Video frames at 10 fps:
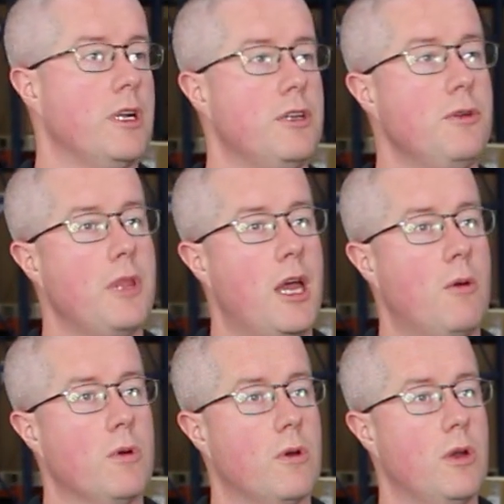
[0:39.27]
And to do
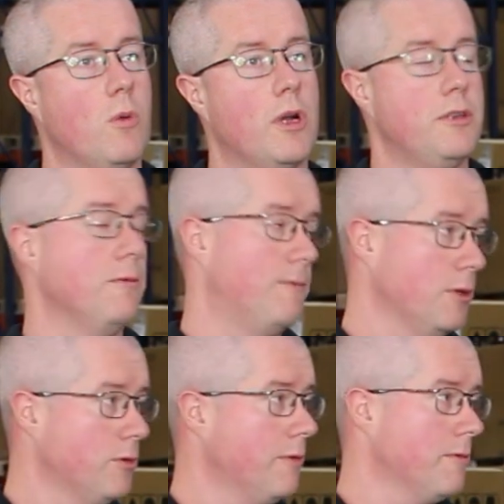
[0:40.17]
that, we're going to want to
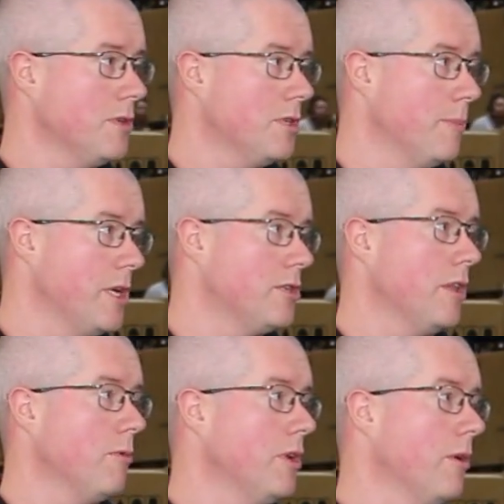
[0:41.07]
filter it first to make sure
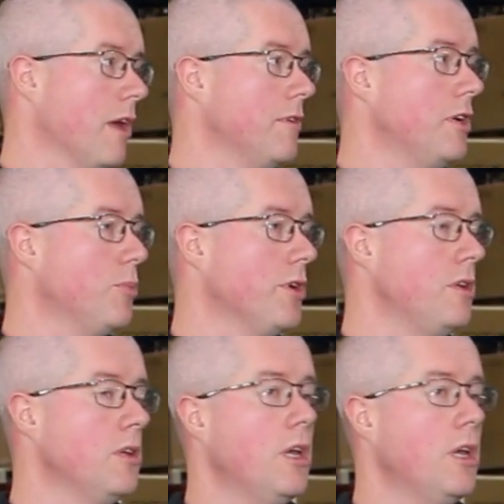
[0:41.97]
that we don't have any debris.